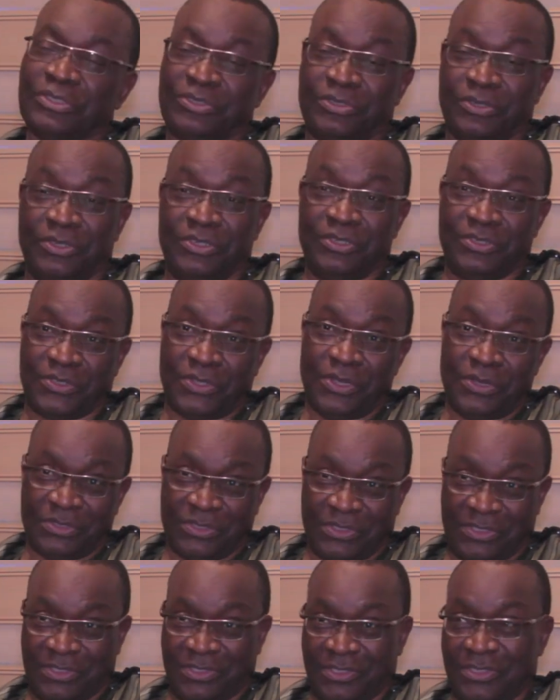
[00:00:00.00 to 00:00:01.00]
to the
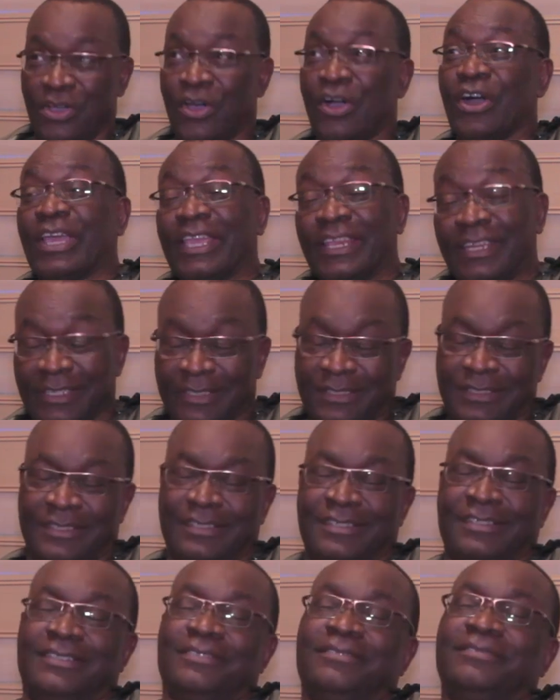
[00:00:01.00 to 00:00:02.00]
stores, hawking
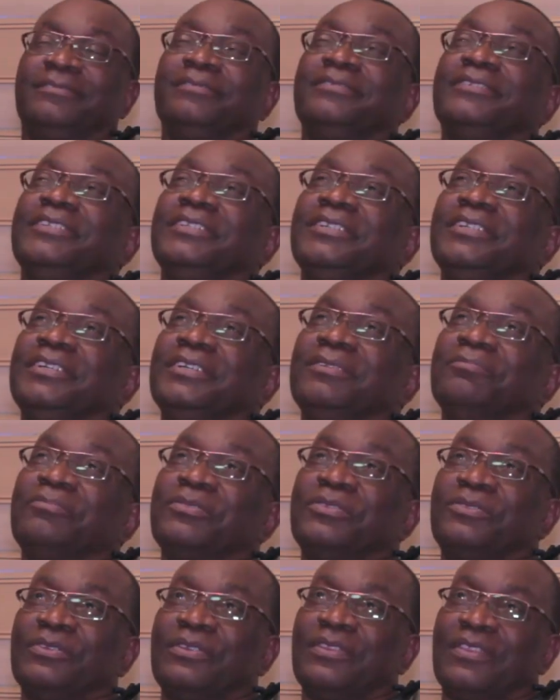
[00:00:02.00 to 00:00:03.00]
it
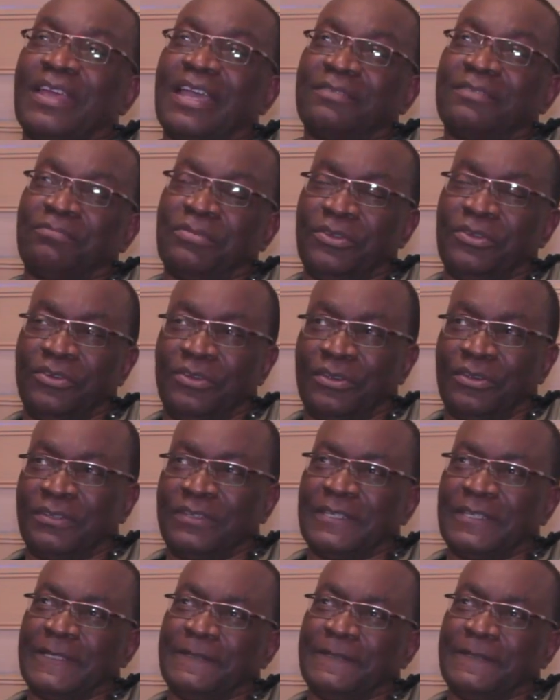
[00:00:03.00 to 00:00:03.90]
between that period.